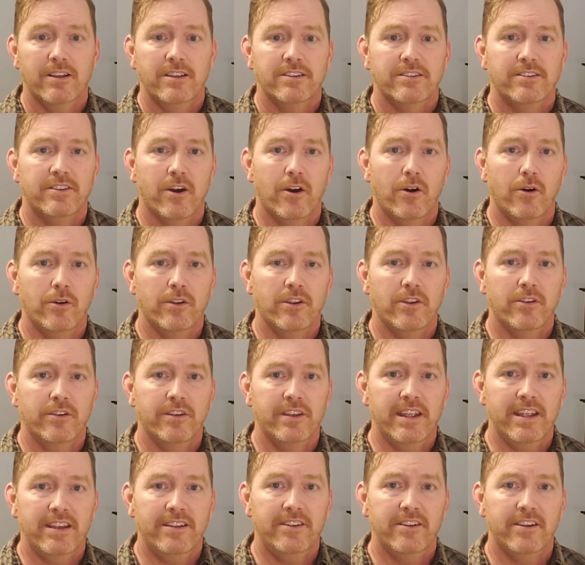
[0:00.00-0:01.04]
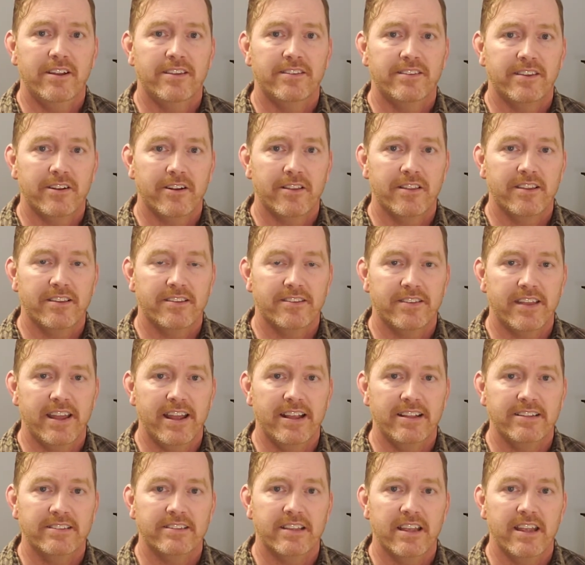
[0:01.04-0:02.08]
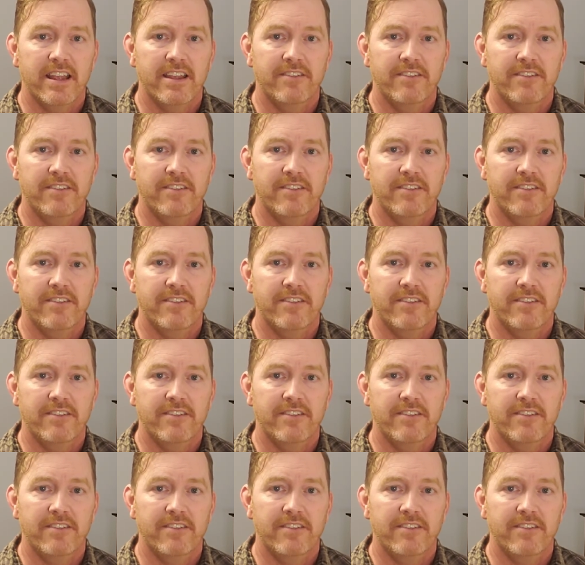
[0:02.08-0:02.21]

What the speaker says: So you need to consider these things